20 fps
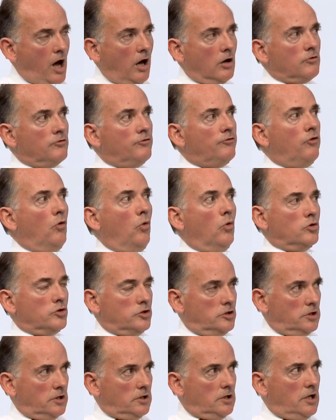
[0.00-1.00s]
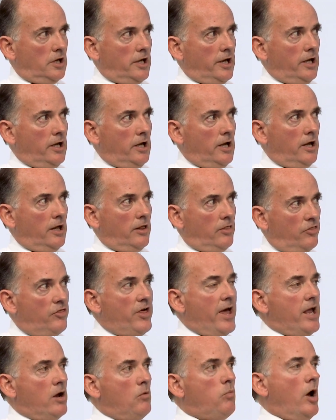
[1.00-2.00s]
unfortunately,
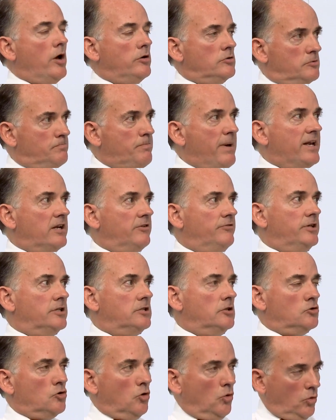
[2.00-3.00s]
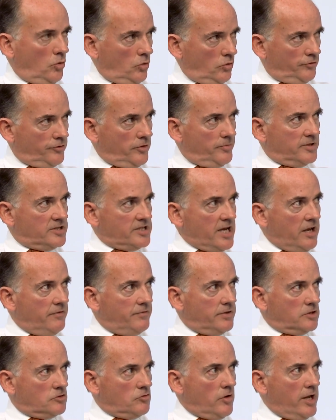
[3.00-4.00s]
they won't benefit at all from the
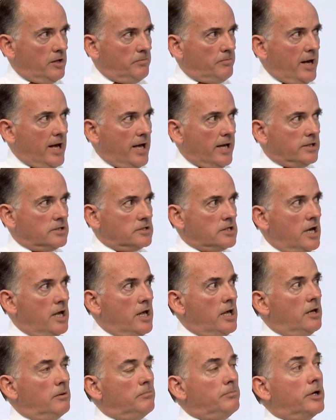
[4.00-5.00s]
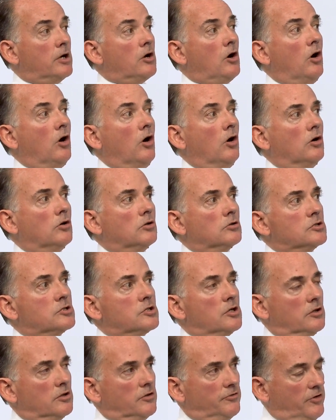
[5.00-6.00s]
savings rate band
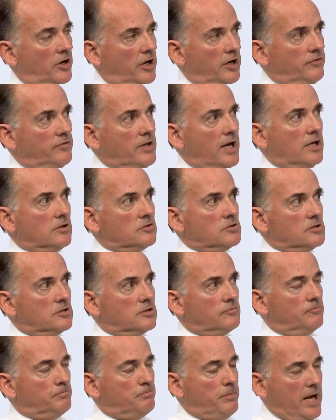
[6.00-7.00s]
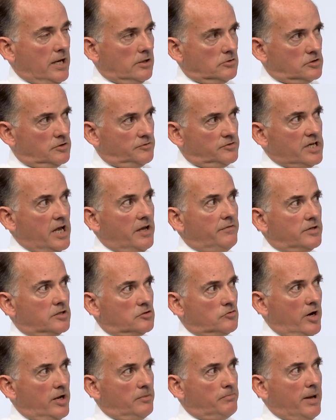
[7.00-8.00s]
because the £5,000 of
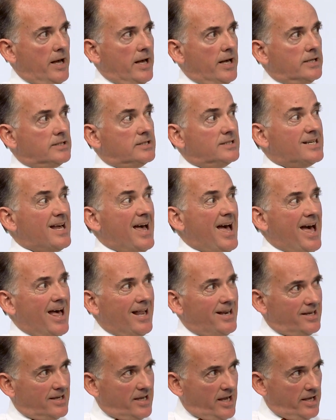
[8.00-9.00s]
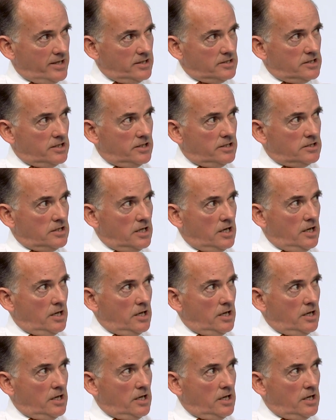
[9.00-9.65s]
savings rate band is allocated